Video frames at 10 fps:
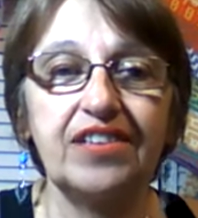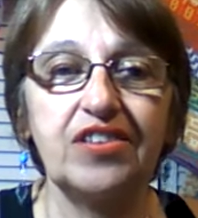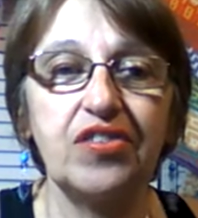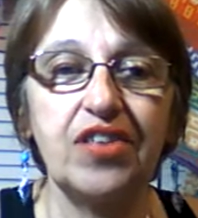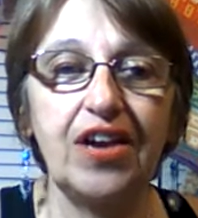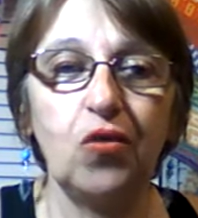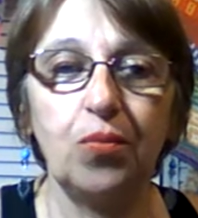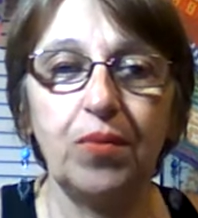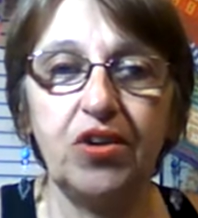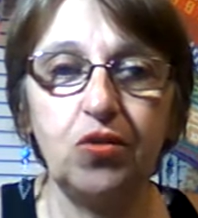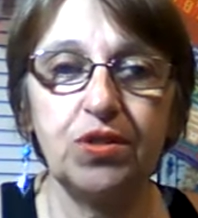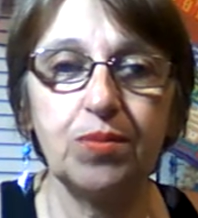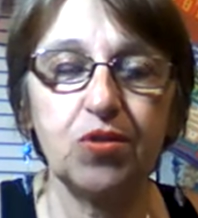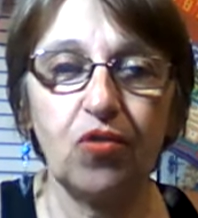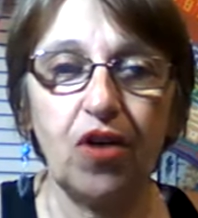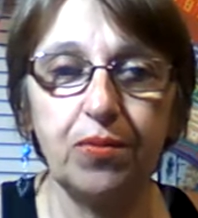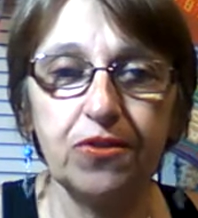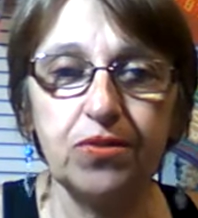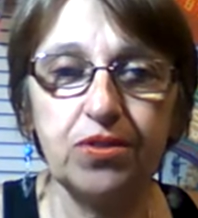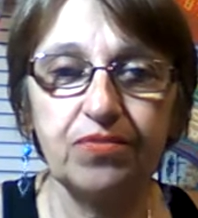to thank all my new
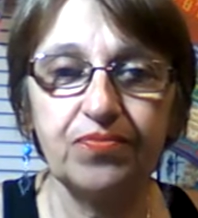subscribers,